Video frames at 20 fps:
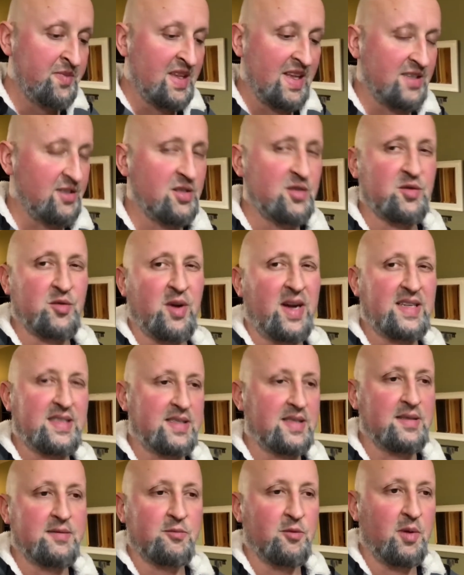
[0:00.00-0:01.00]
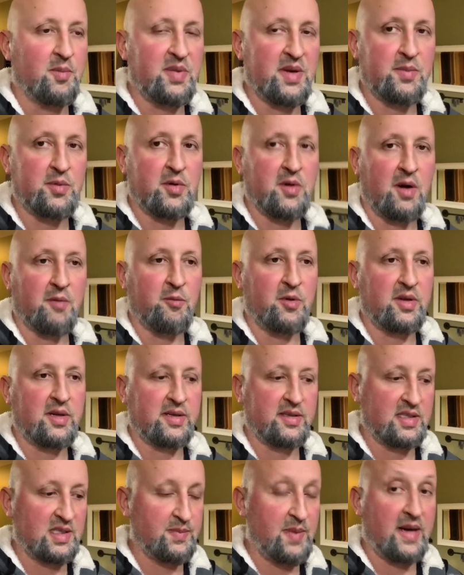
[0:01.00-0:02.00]
It's just crazy what people are willing
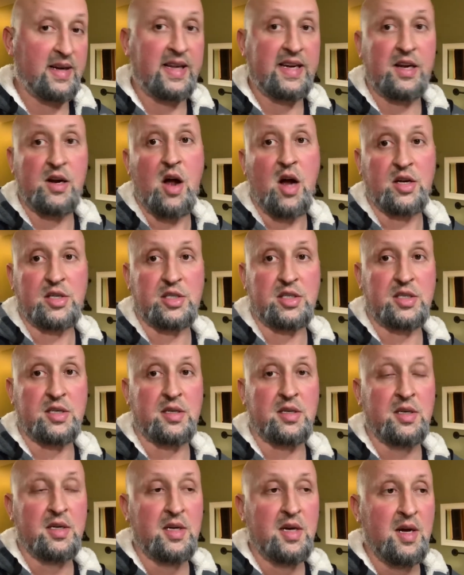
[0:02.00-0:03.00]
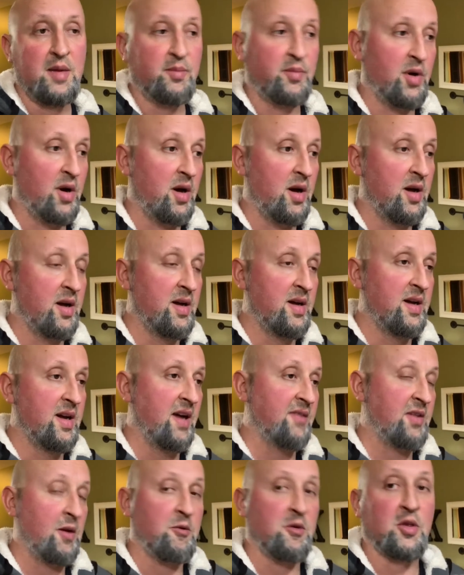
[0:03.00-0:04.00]
to spend in an auction, but
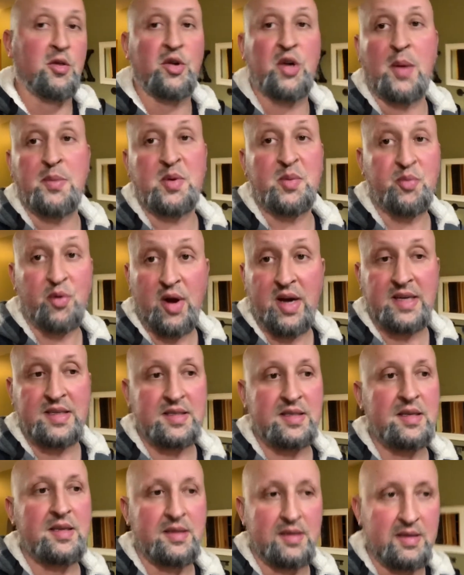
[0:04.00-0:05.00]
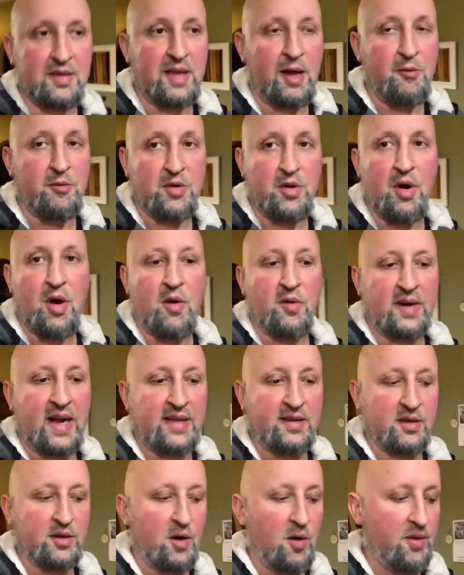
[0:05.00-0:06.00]
if they were to look up the price, they would know
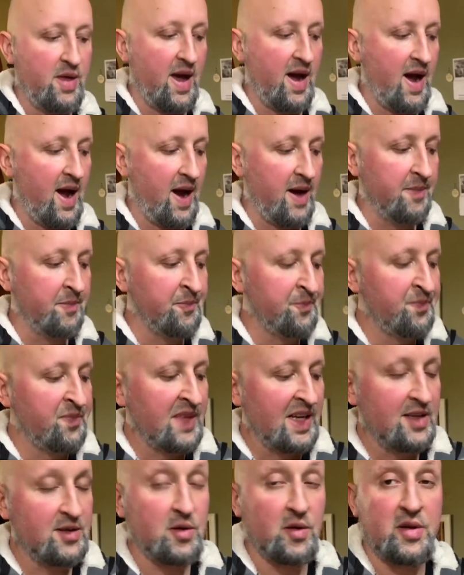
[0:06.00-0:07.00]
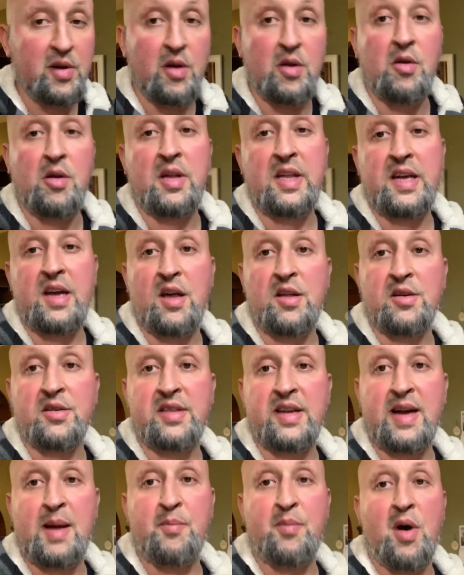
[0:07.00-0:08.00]
not to go that high. So the only other
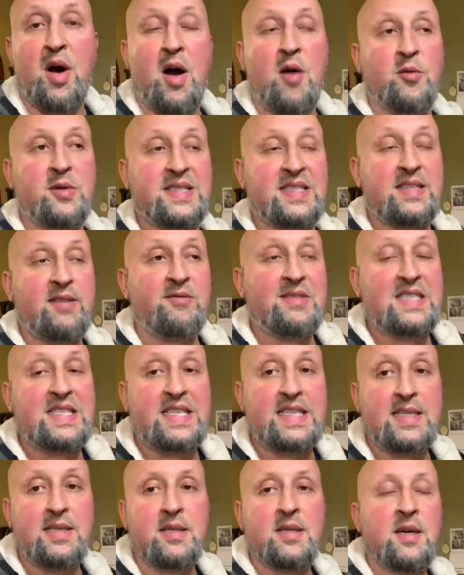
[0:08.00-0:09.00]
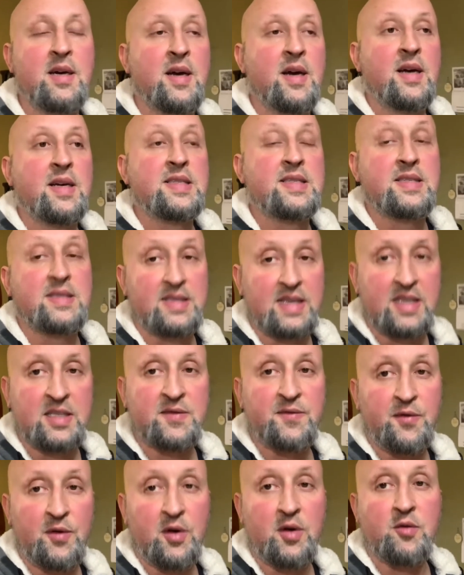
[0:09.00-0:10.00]
thing I bought was 17 six
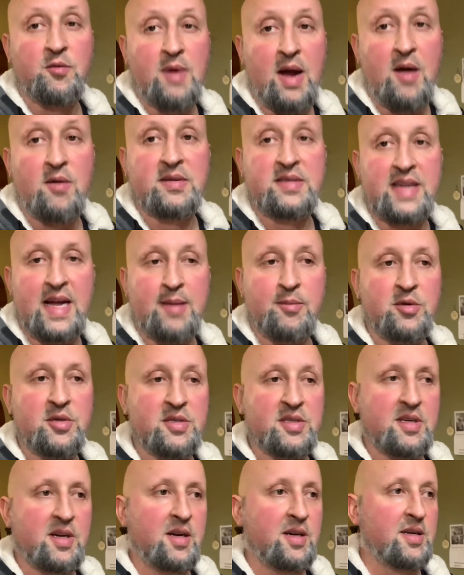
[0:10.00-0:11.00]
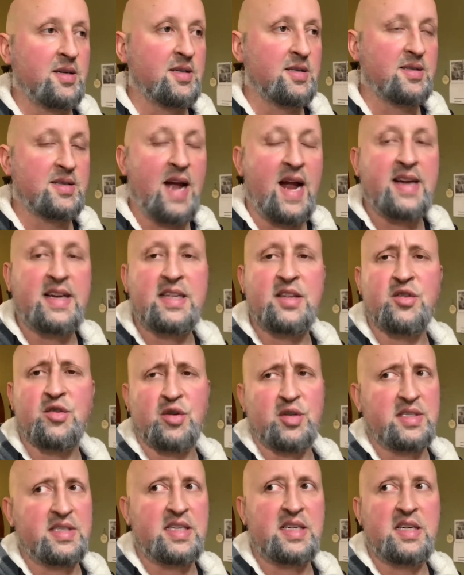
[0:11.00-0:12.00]
foot round tables because I need
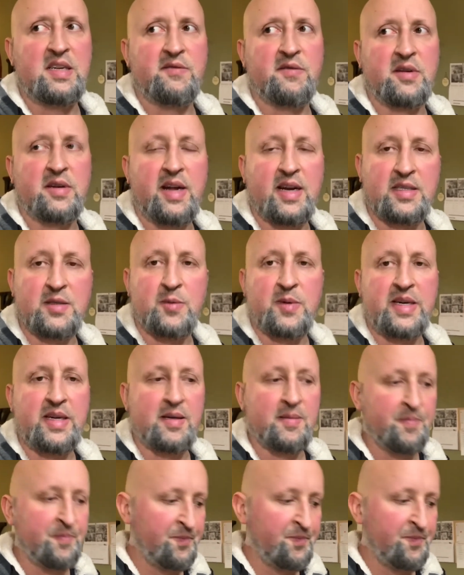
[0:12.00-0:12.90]
13 for next week.